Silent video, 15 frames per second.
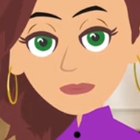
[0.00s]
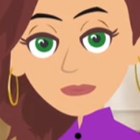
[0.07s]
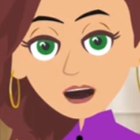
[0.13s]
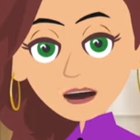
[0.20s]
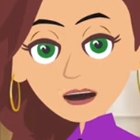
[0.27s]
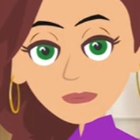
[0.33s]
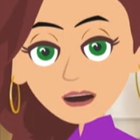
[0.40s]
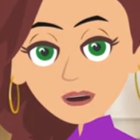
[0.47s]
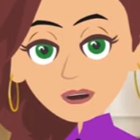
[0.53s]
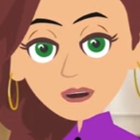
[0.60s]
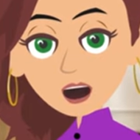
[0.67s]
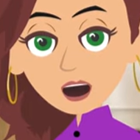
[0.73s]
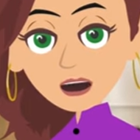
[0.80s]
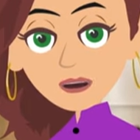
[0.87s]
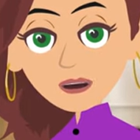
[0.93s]
Those who
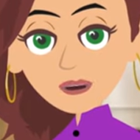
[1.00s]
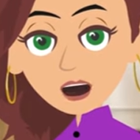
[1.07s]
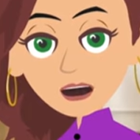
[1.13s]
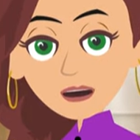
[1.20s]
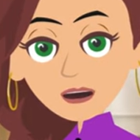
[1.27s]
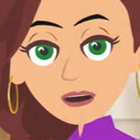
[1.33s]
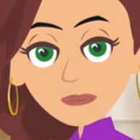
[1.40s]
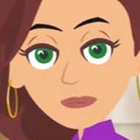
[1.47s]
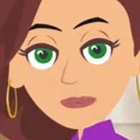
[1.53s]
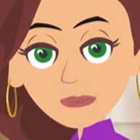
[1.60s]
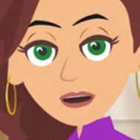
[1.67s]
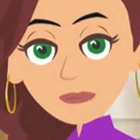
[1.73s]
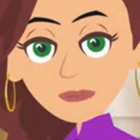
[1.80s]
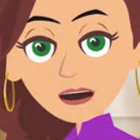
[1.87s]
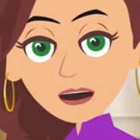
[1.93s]
in this moment
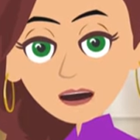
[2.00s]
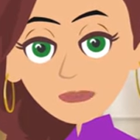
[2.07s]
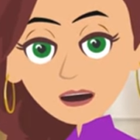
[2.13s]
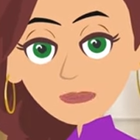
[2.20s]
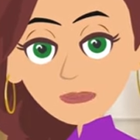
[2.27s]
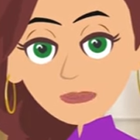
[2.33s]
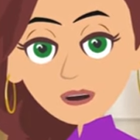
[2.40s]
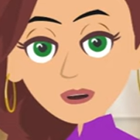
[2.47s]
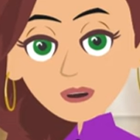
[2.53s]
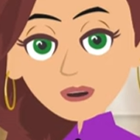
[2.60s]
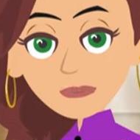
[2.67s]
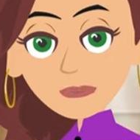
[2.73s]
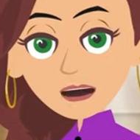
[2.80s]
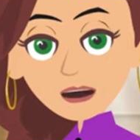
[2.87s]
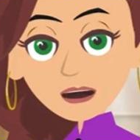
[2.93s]
are calibrated to their
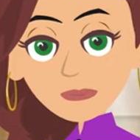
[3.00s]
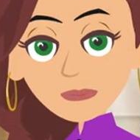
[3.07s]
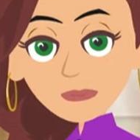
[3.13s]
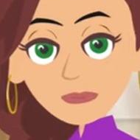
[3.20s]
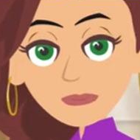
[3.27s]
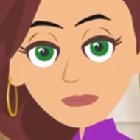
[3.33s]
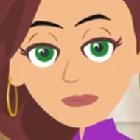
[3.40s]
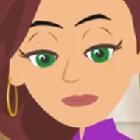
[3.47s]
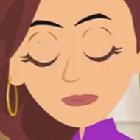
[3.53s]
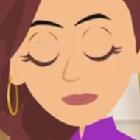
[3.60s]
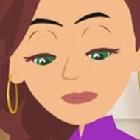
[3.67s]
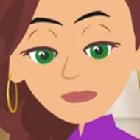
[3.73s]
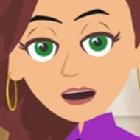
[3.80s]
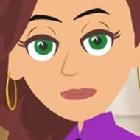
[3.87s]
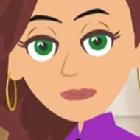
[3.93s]
source
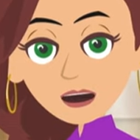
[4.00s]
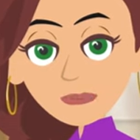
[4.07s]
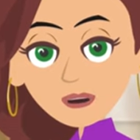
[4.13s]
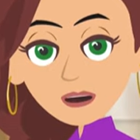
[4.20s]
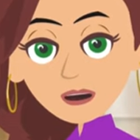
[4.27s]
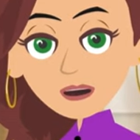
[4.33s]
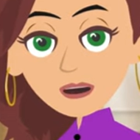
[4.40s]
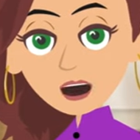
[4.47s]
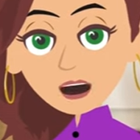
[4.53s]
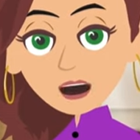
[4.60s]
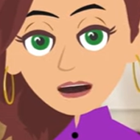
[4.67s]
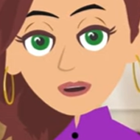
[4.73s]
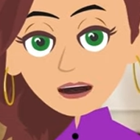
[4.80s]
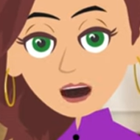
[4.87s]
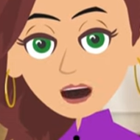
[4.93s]
or those who in
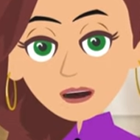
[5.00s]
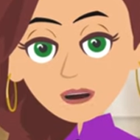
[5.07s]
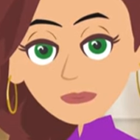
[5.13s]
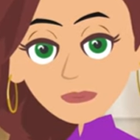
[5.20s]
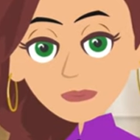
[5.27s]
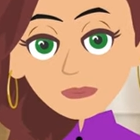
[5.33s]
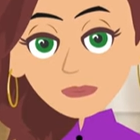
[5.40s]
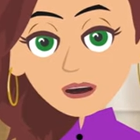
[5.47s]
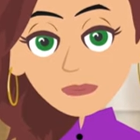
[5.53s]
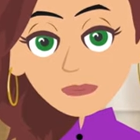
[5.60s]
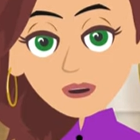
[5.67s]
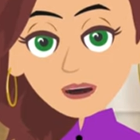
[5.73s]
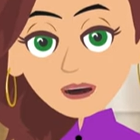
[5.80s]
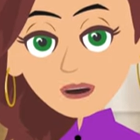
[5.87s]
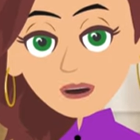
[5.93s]
this moment are
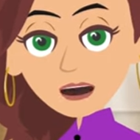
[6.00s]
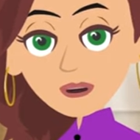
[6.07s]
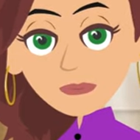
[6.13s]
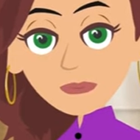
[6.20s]
calibrated